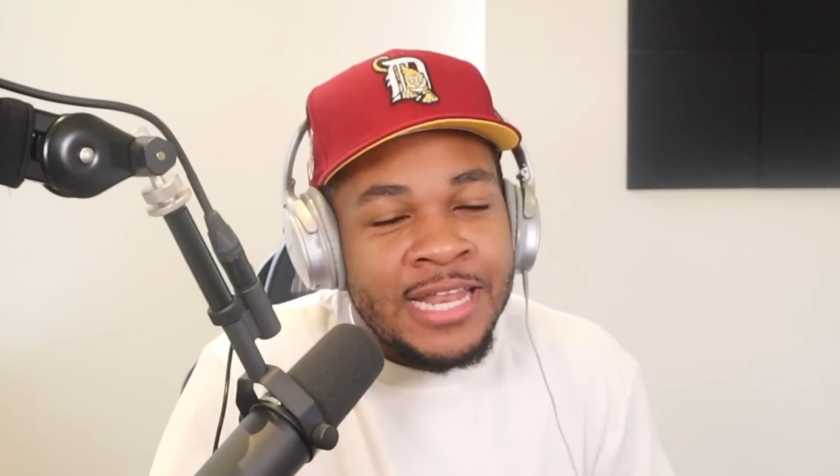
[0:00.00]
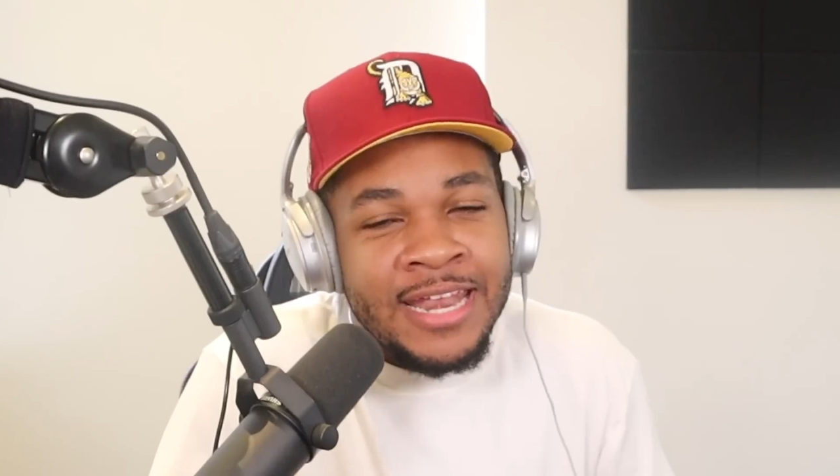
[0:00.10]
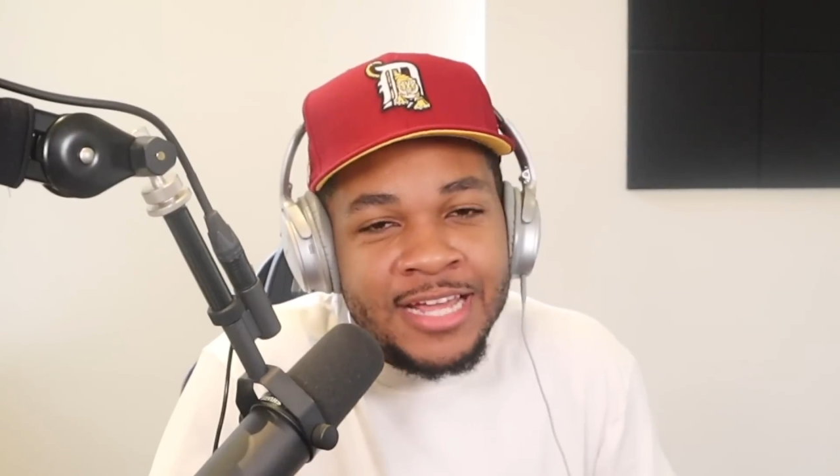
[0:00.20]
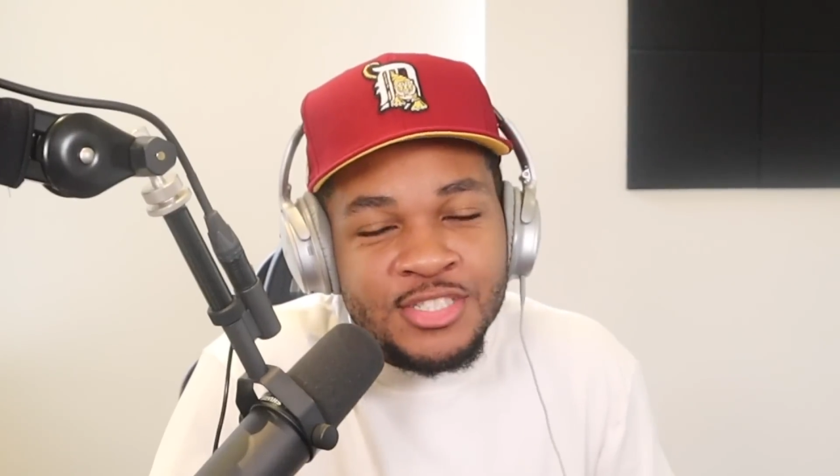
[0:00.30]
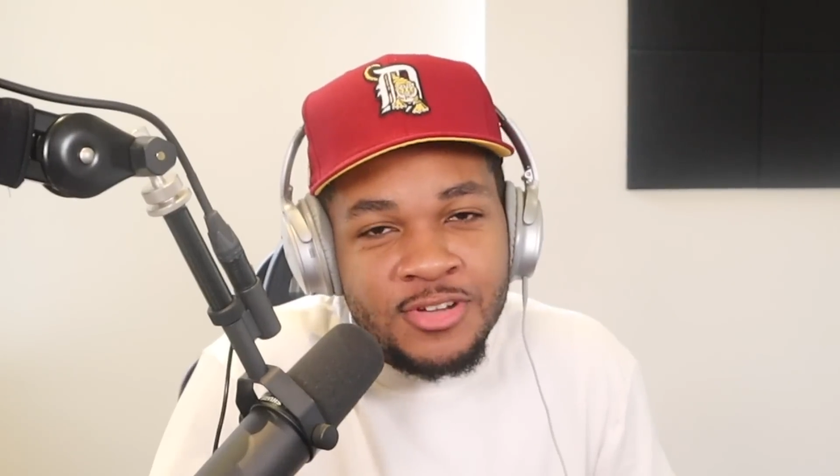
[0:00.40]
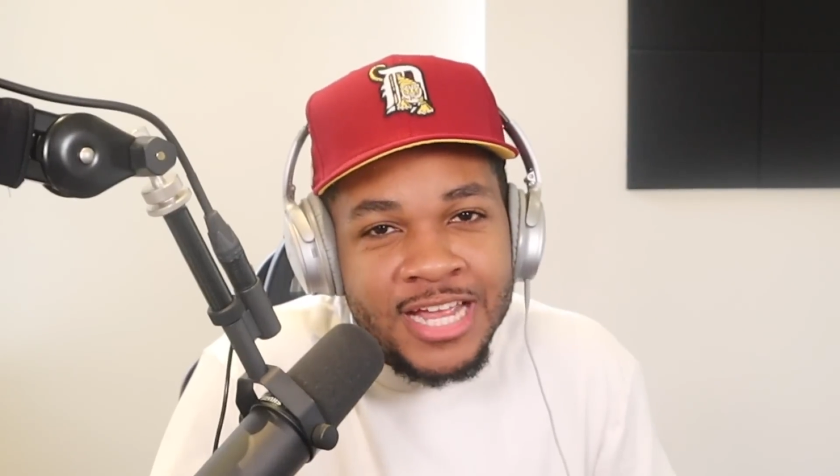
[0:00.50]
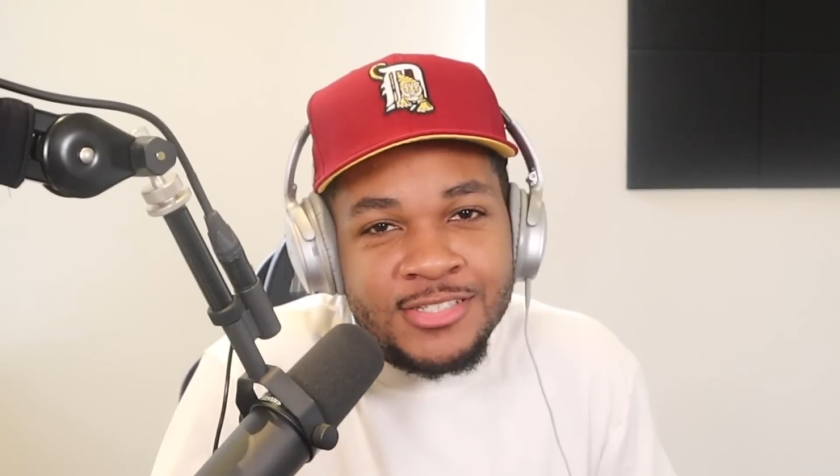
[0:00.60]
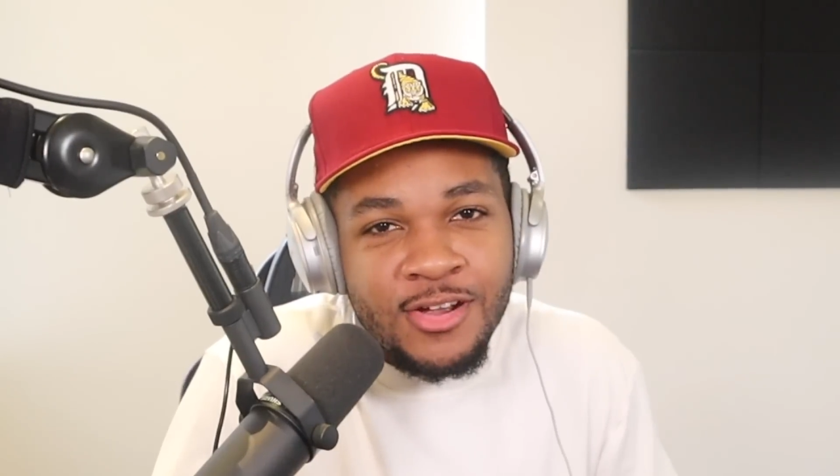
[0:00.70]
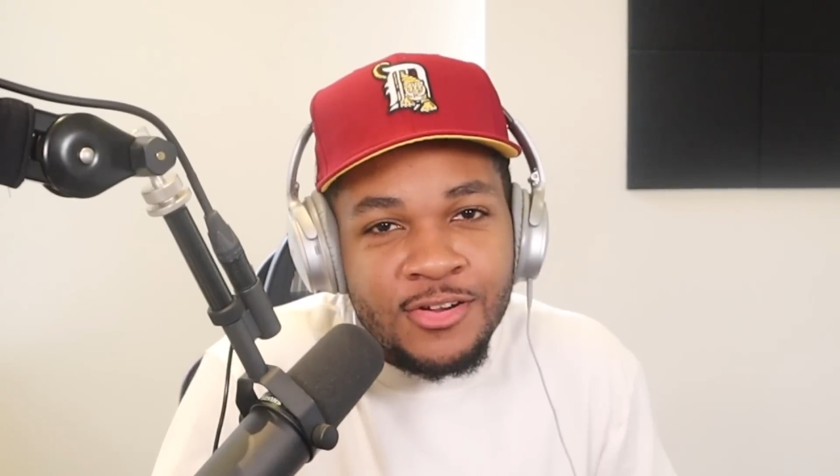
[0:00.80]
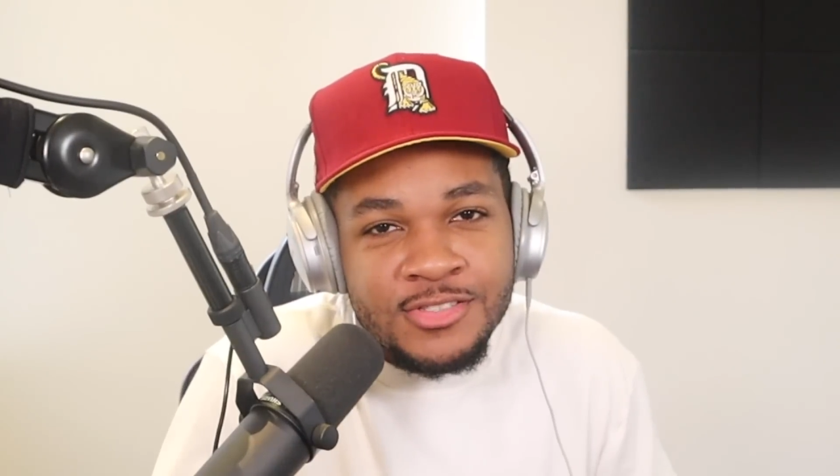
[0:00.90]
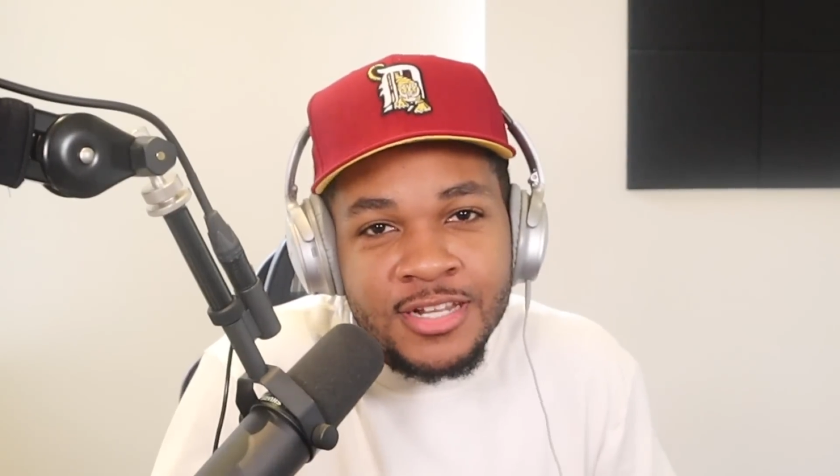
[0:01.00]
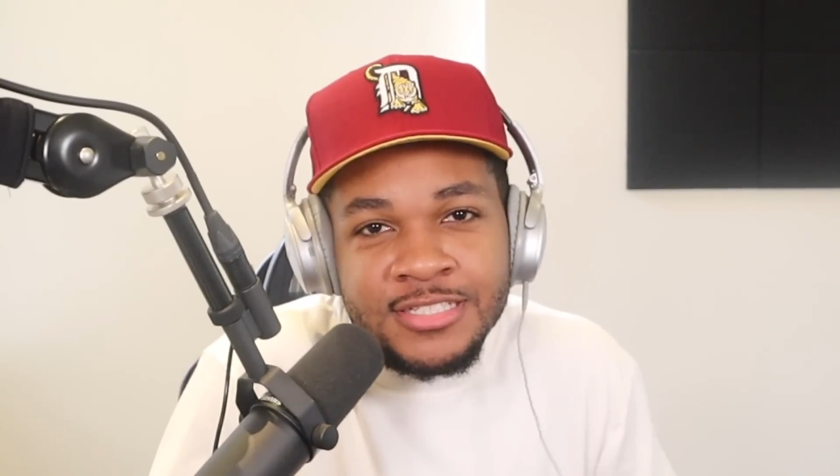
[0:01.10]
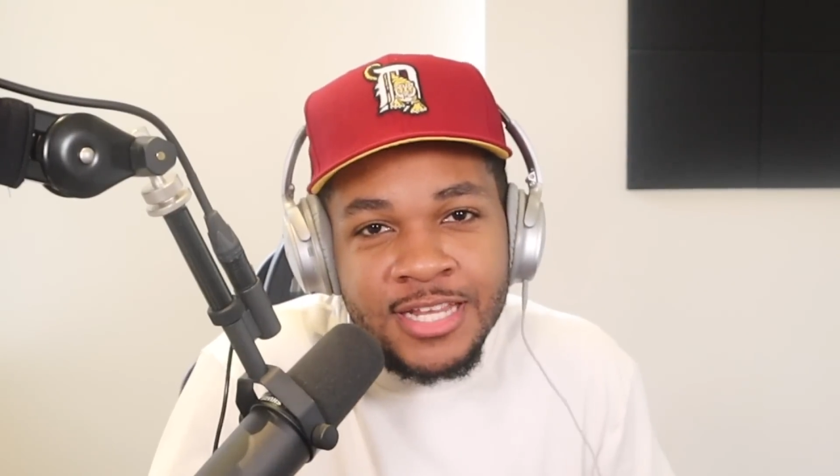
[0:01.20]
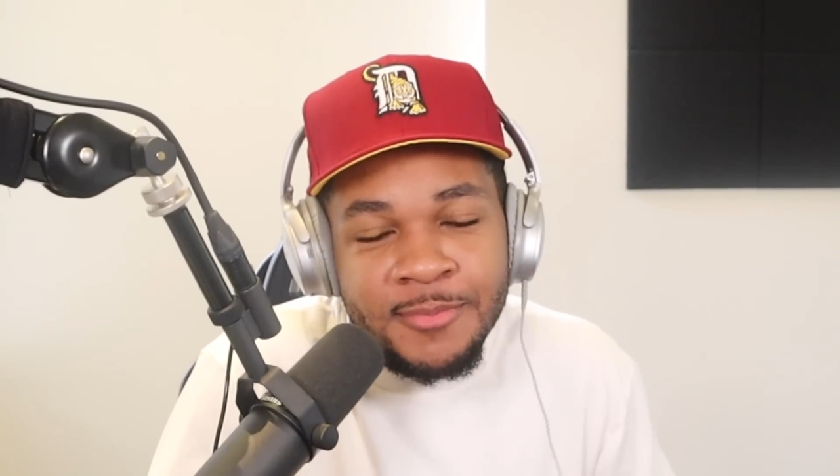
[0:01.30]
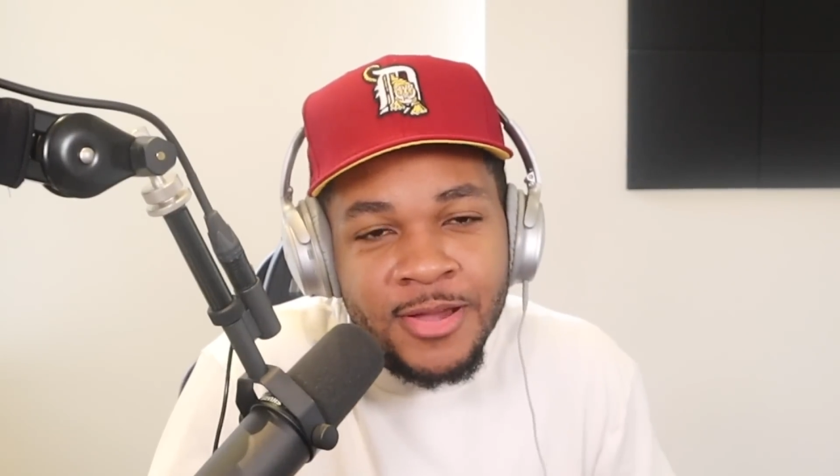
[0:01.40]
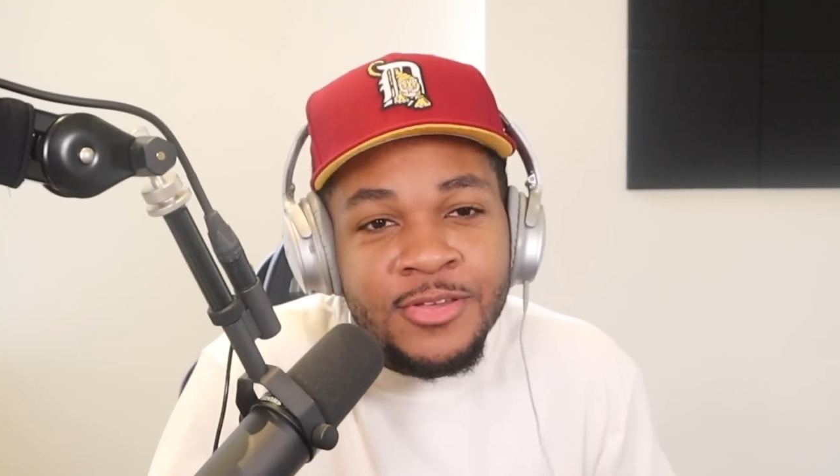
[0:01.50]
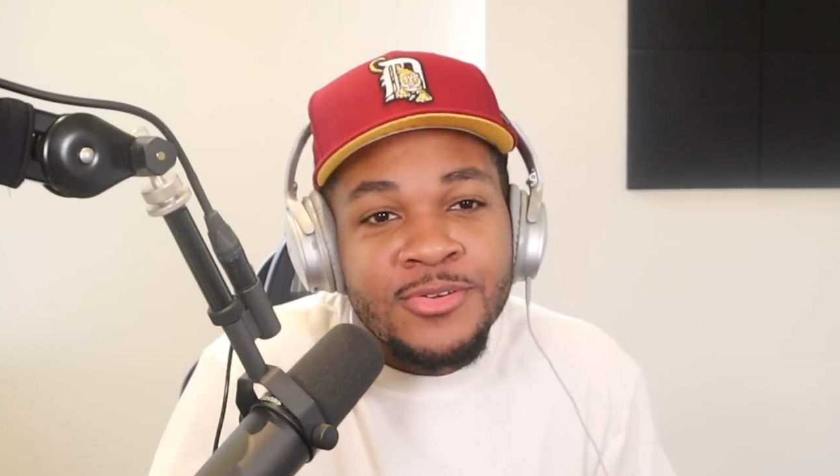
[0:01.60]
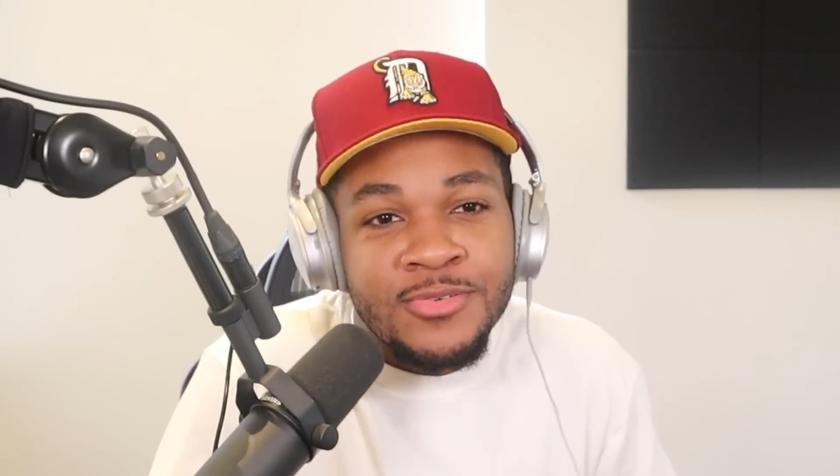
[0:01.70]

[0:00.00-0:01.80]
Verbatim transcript: the next trash talker is gonna say about you.